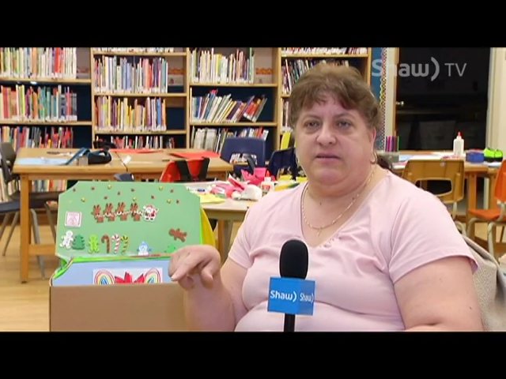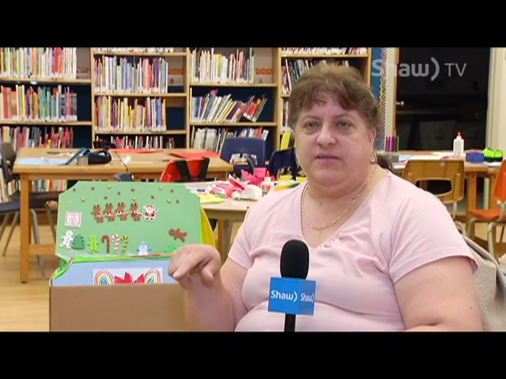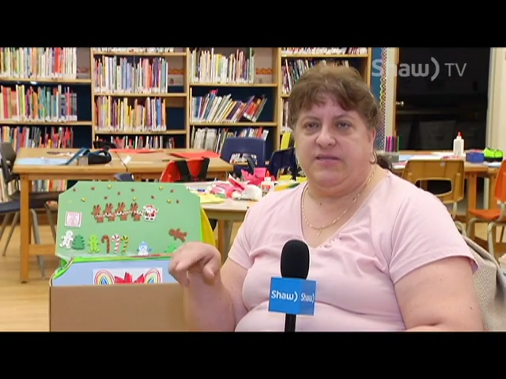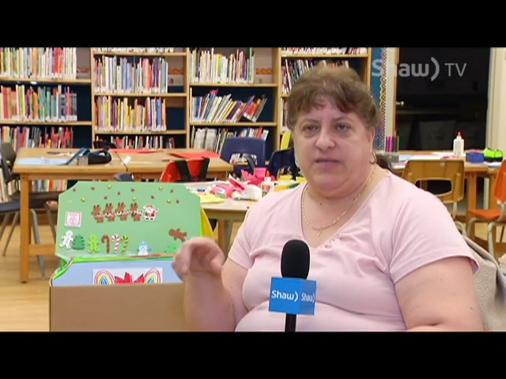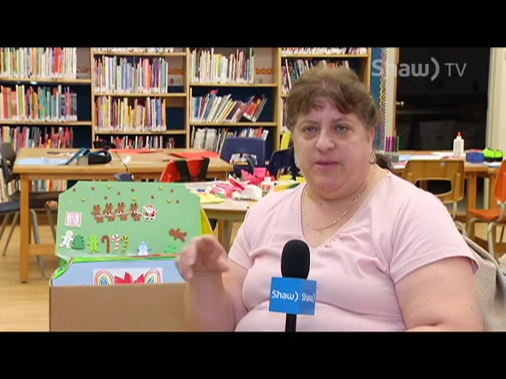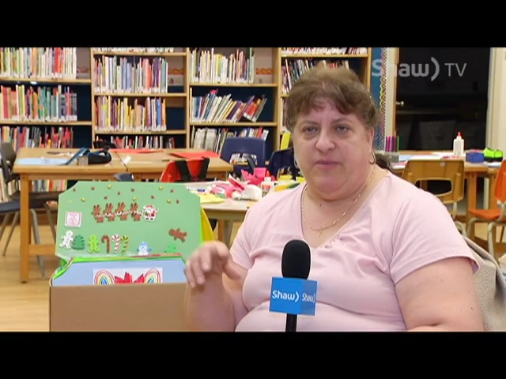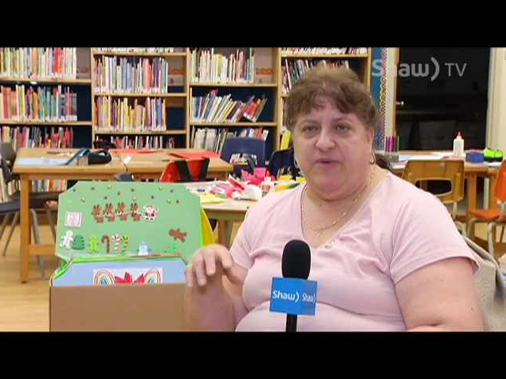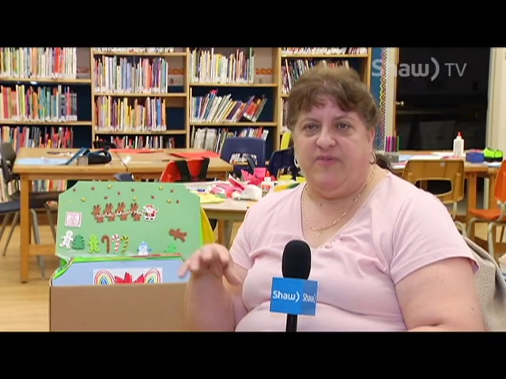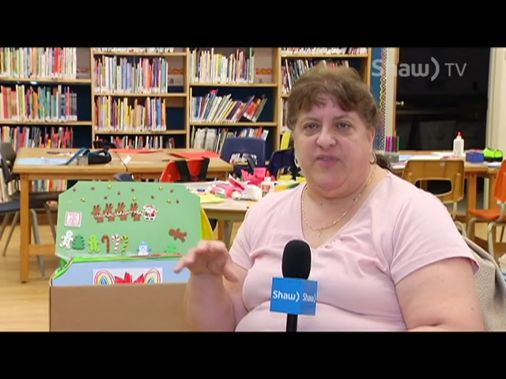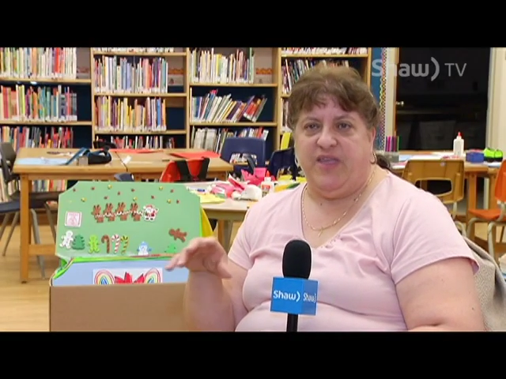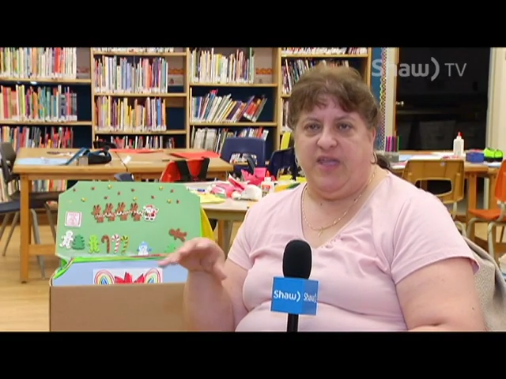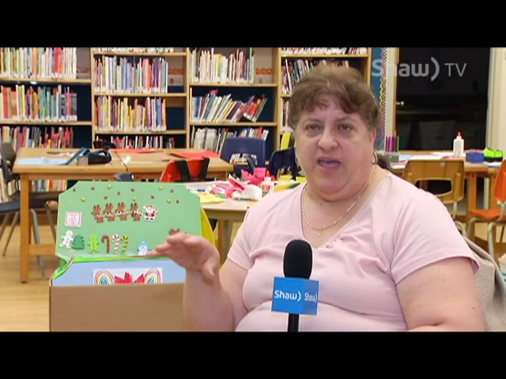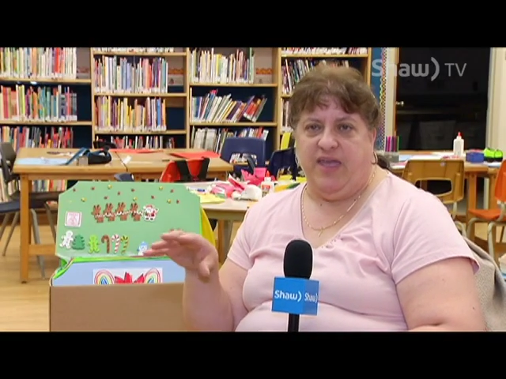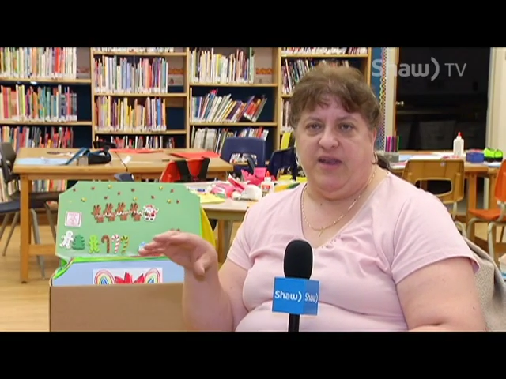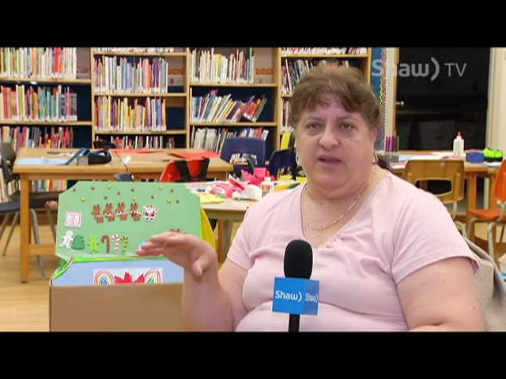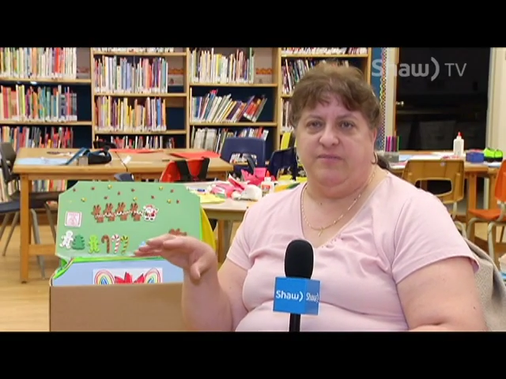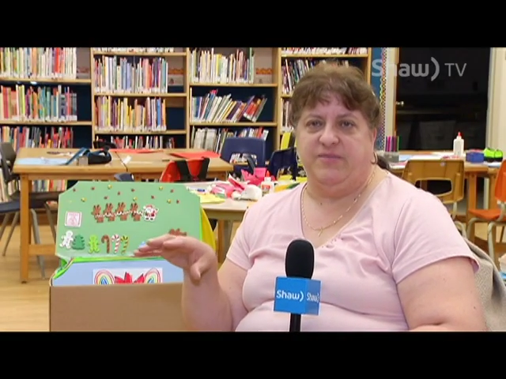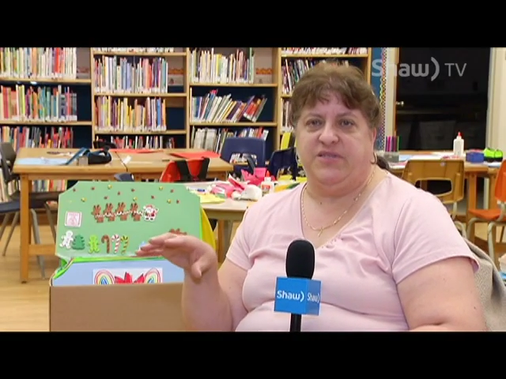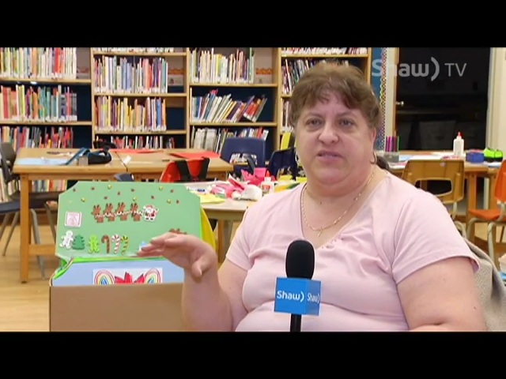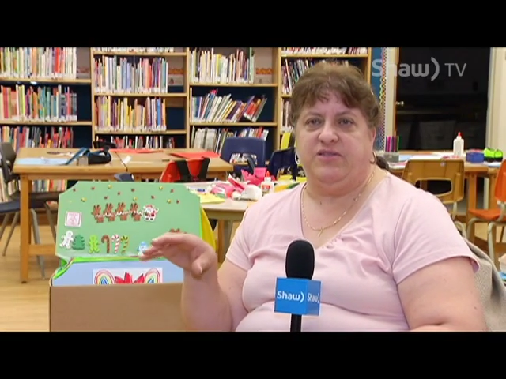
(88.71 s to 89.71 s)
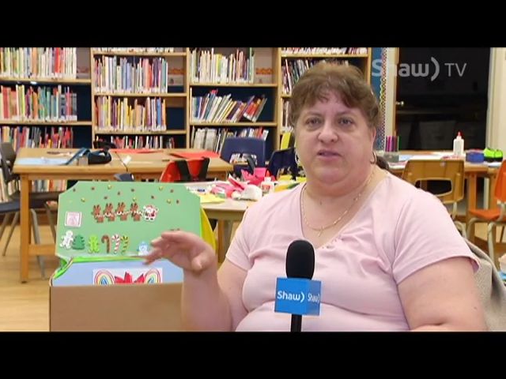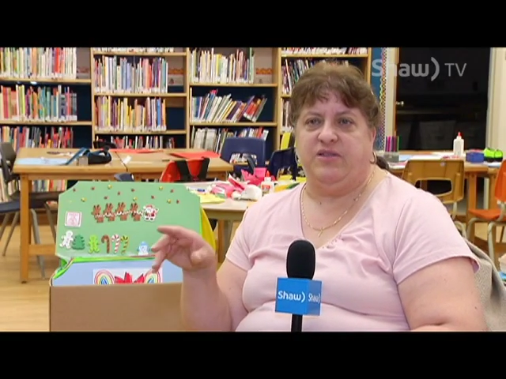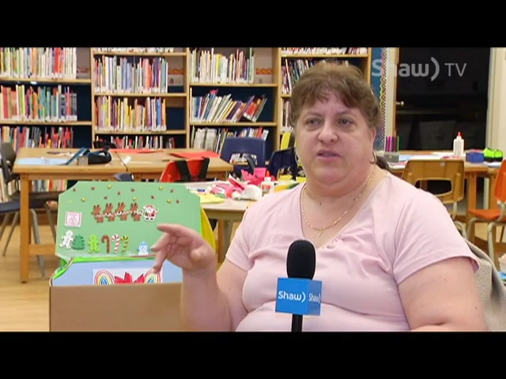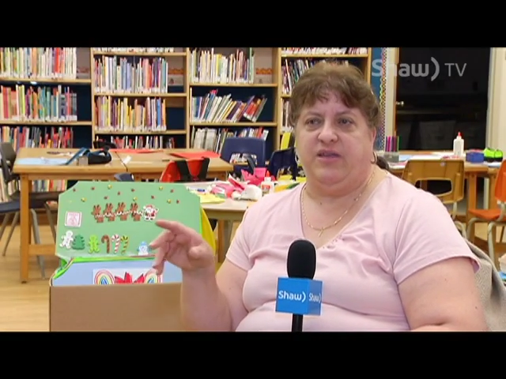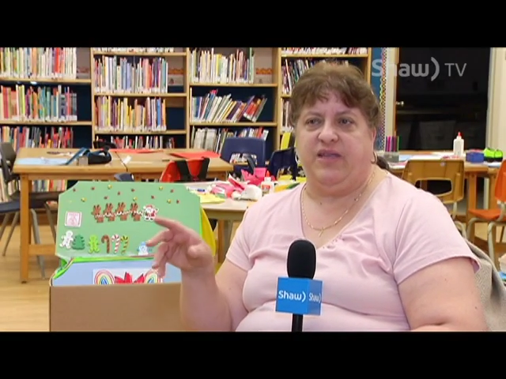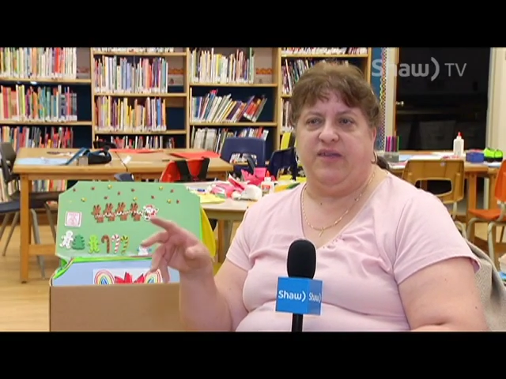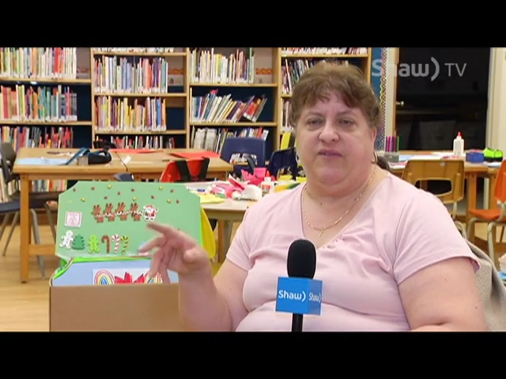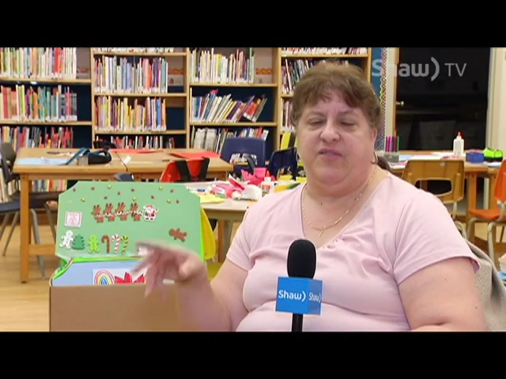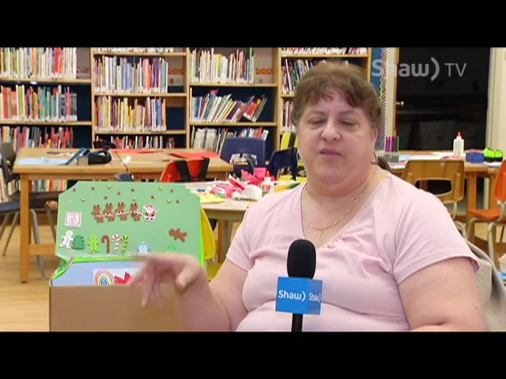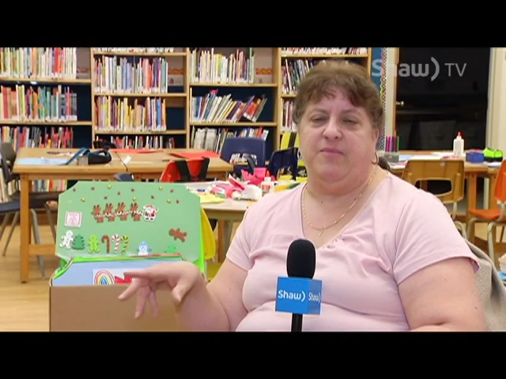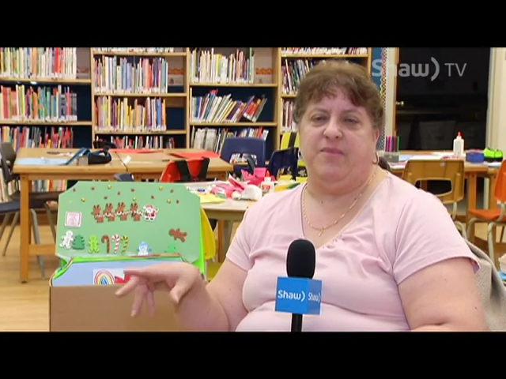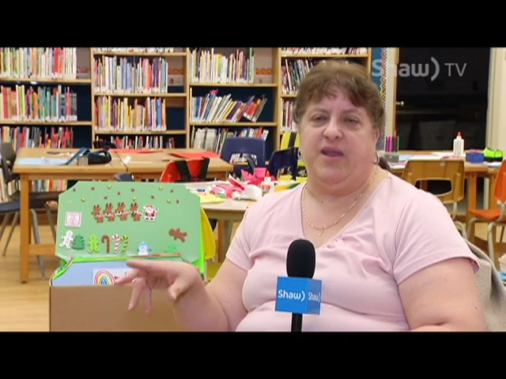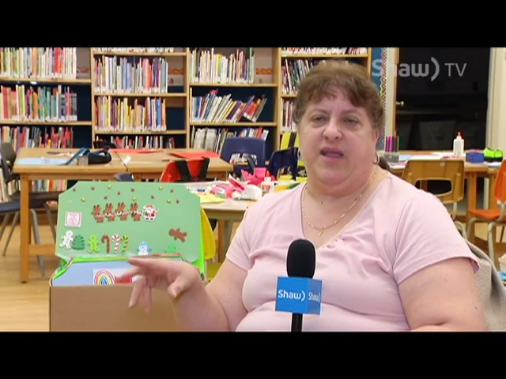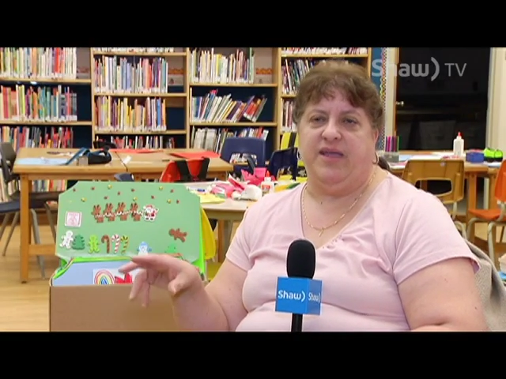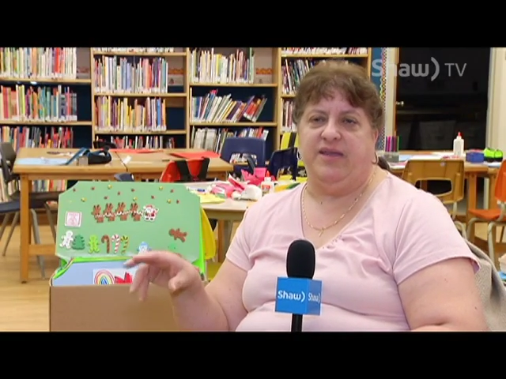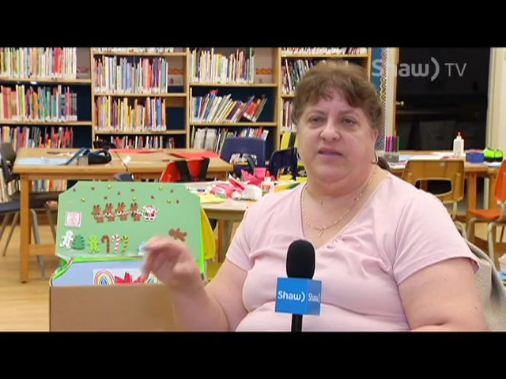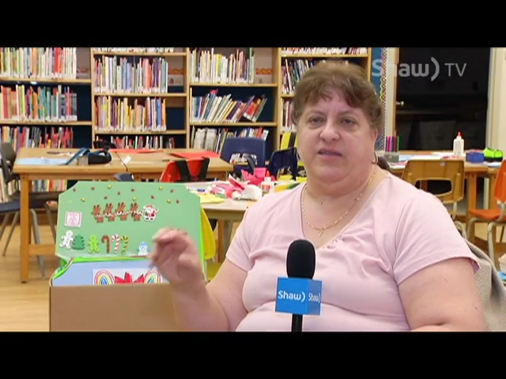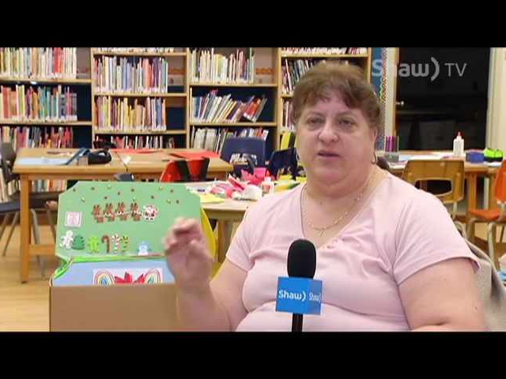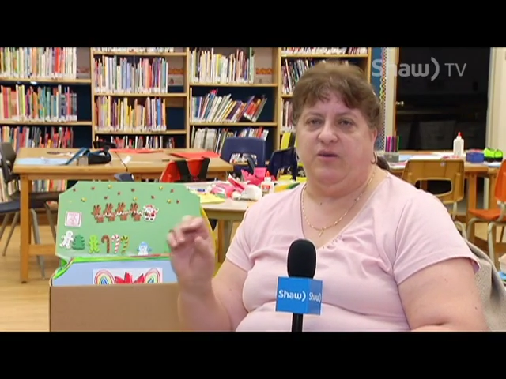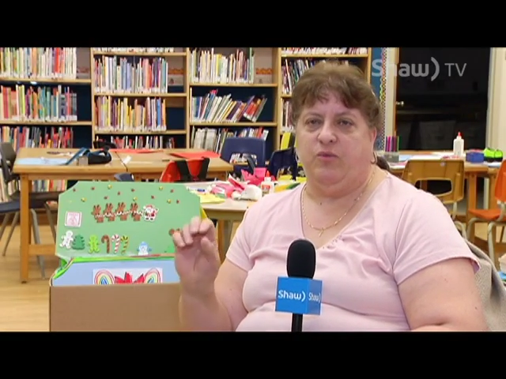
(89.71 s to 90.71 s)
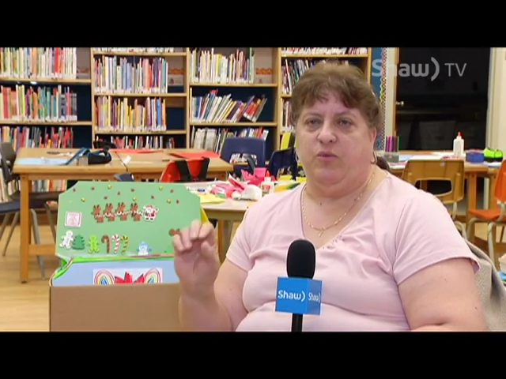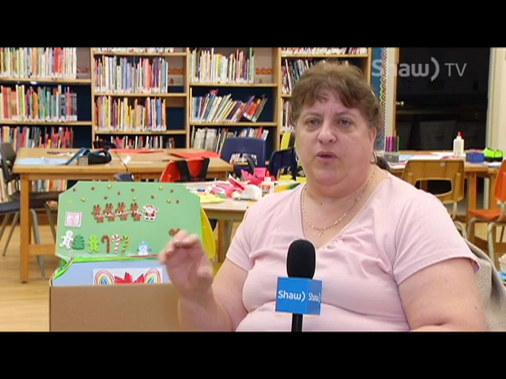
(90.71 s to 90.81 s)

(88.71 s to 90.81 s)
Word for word: some of the items so they give them an idea